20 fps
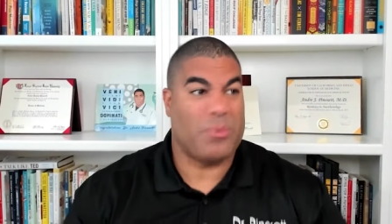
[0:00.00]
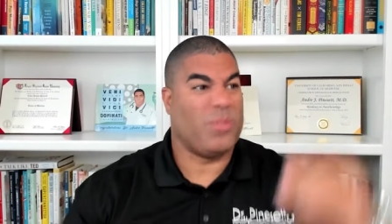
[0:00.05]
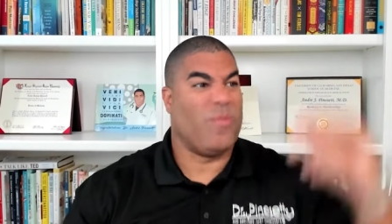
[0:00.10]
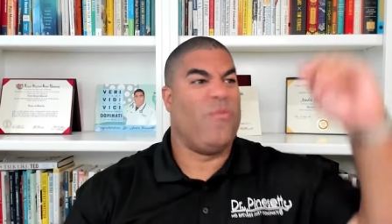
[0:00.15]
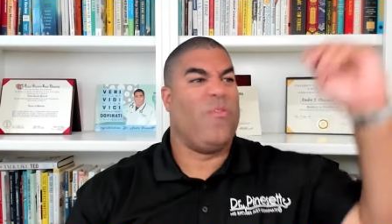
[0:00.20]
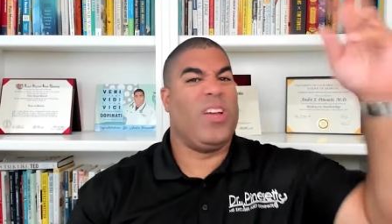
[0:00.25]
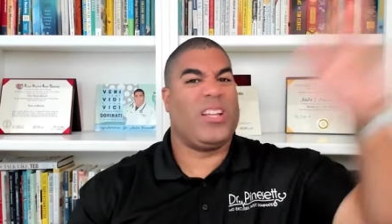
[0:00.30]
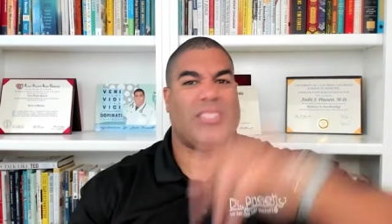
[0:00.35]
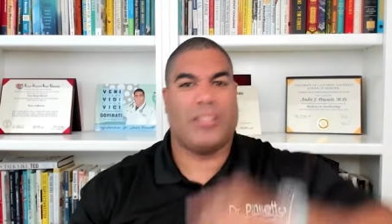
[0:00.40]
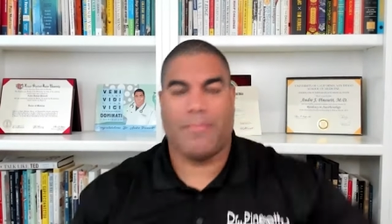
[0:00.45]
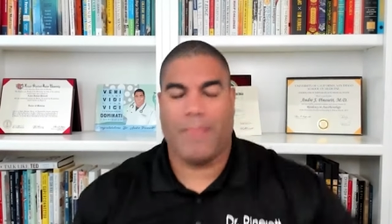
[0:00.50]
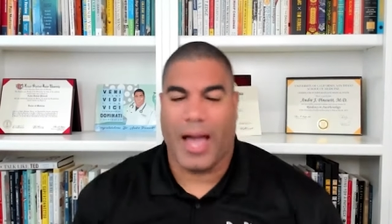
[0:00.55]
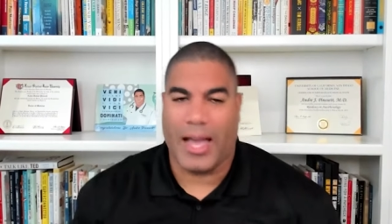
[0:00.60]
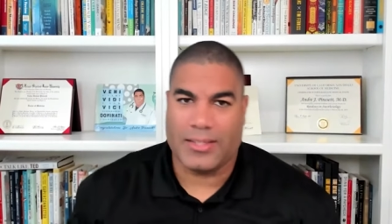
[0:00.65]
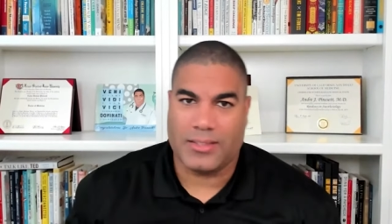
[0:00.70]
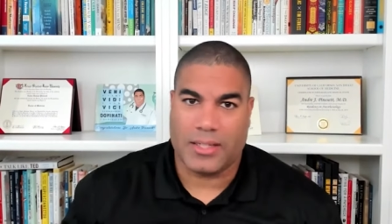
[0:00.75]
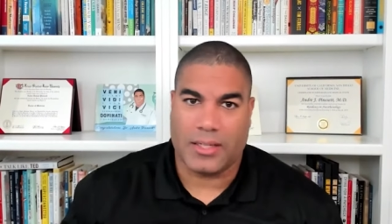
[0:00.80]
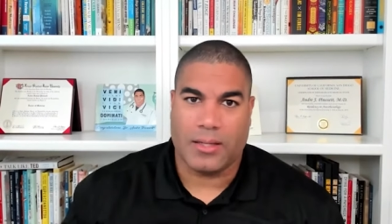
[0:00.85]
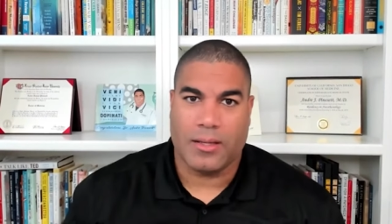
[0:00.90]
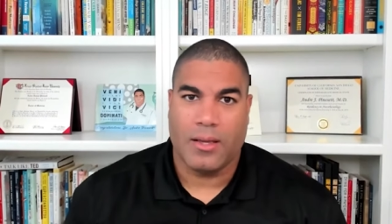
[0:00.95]
I was
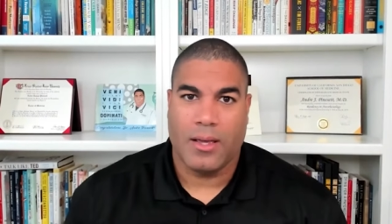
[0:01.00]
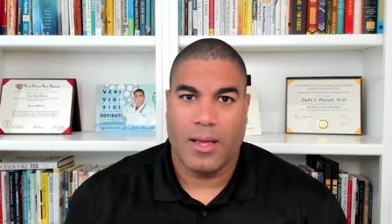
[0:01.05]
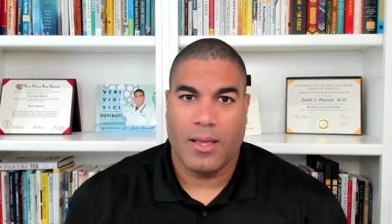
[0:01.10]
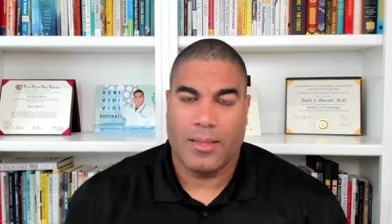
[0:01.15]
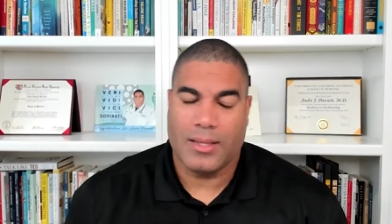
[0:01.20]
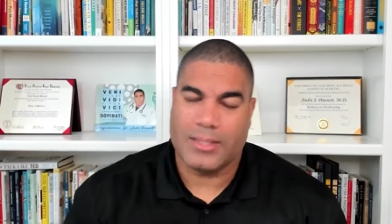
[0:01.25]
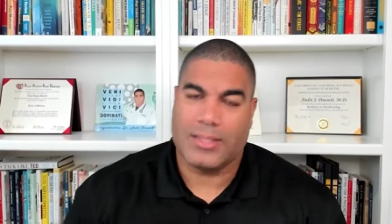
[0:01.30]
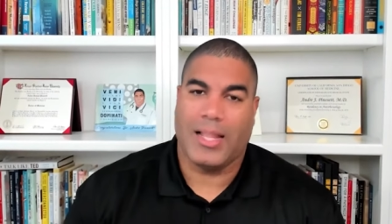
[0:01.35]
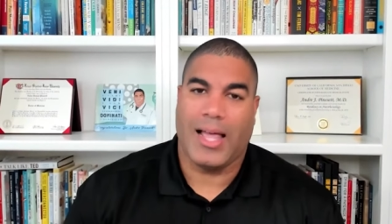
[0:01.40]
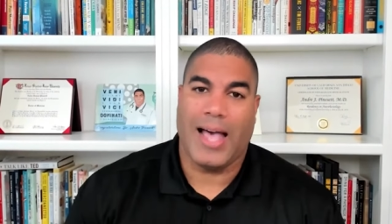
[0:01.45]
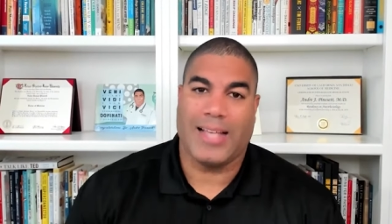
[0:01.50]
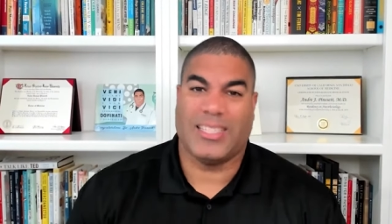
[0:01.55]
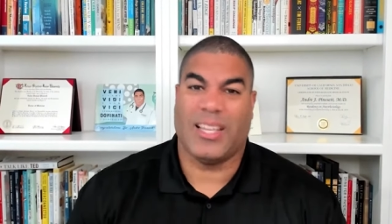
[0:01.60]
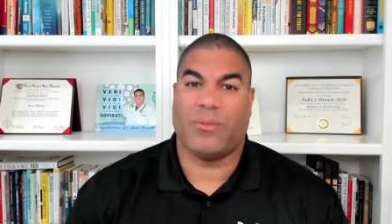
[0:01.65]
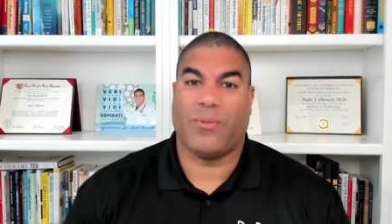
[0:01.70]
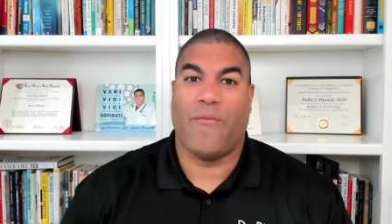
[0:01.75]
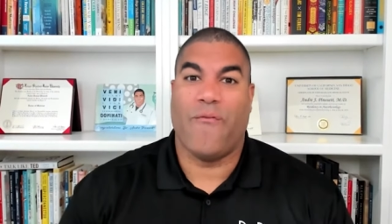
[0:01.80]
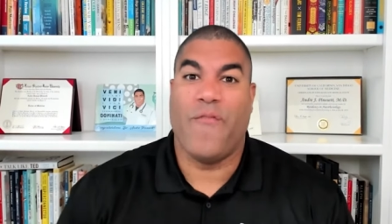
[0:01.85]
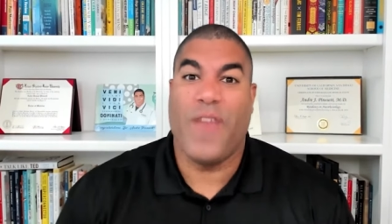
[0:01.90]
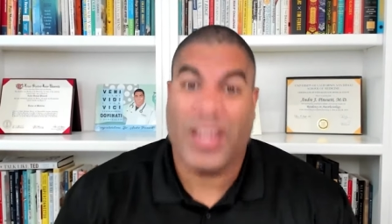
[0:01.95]
victimizing these
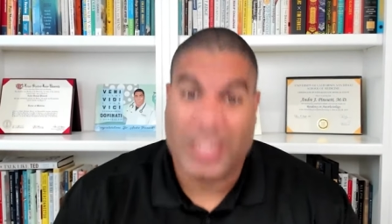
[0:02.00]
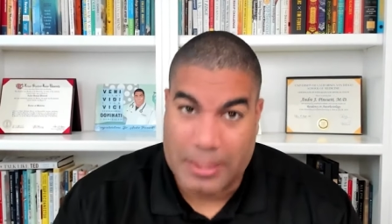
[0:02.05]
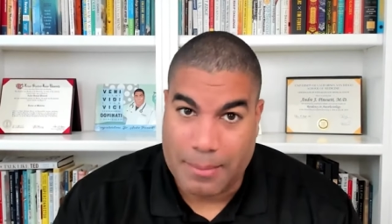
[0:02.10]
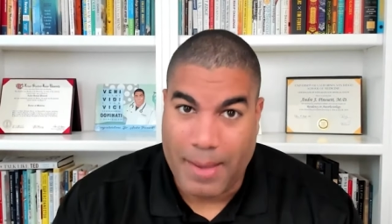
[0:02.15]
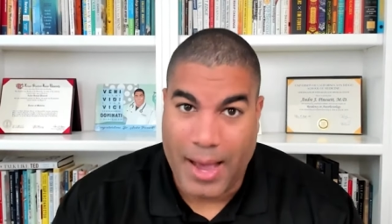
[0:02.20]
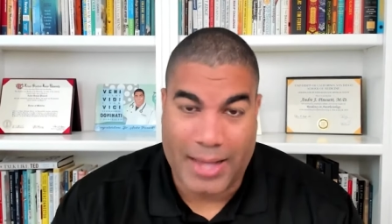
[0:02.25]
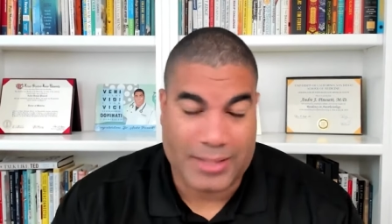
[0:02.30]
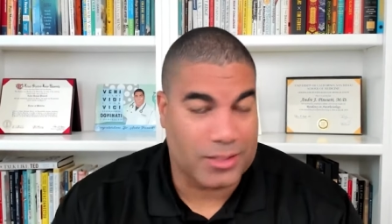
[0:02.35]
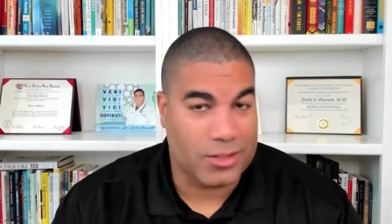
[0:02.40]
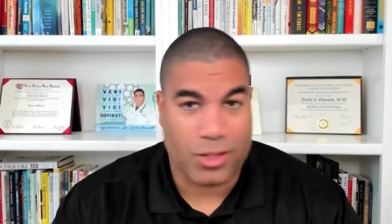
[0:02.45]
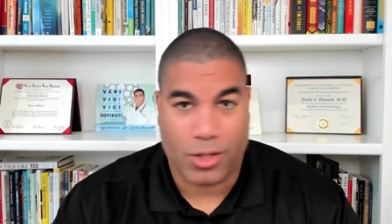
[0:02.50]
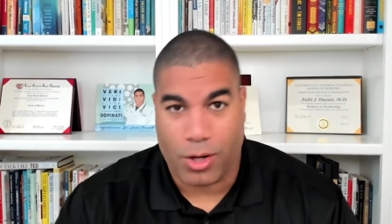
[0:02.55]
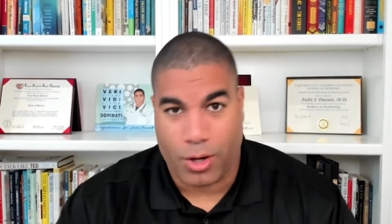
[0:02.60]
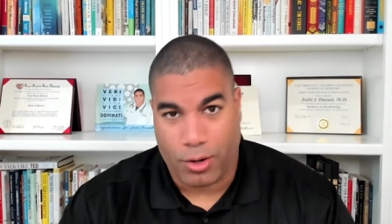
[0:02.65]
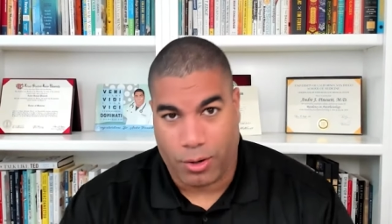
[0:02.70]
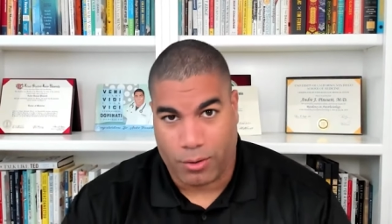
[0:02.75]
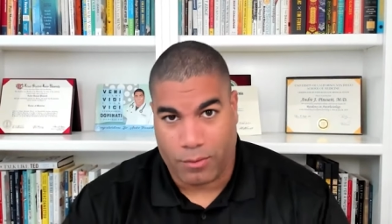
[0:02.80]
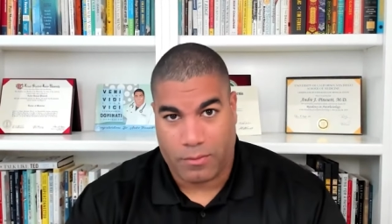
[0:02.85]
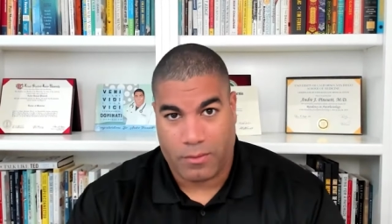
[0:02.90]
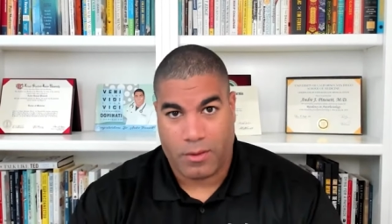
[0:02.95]
classes. I was victimizing the
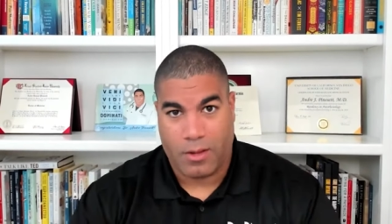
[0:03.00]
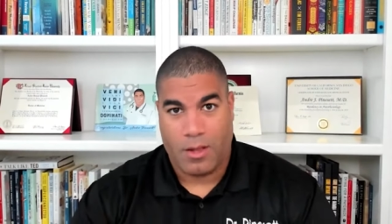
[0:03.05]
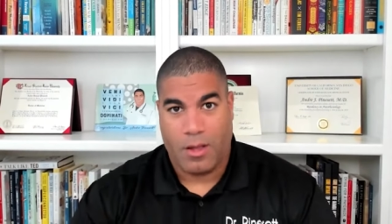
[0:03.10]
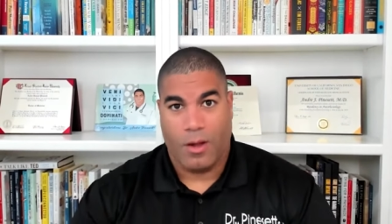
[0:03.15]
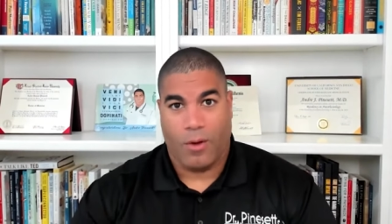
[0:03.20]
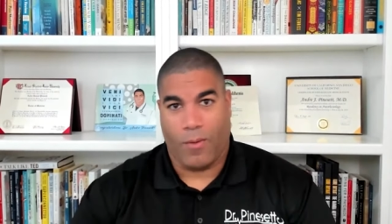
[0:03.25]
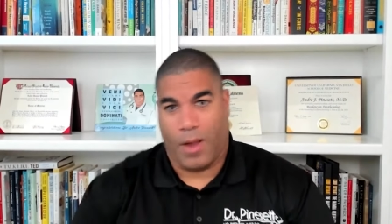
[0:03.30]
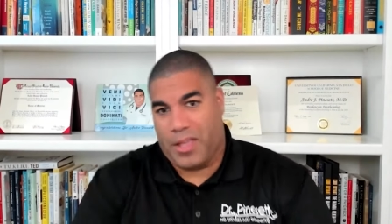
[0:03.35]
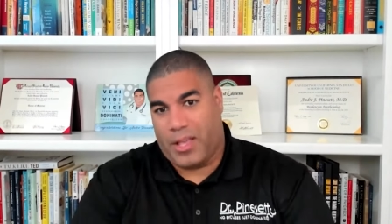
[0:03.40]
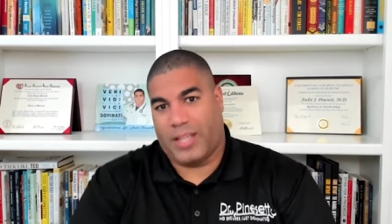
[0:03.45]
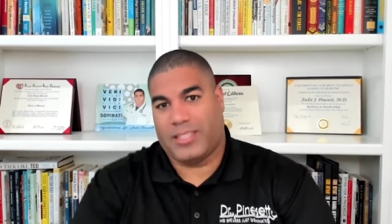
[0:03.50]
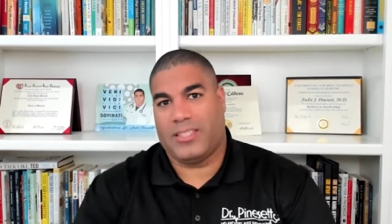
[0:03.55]
curve. right?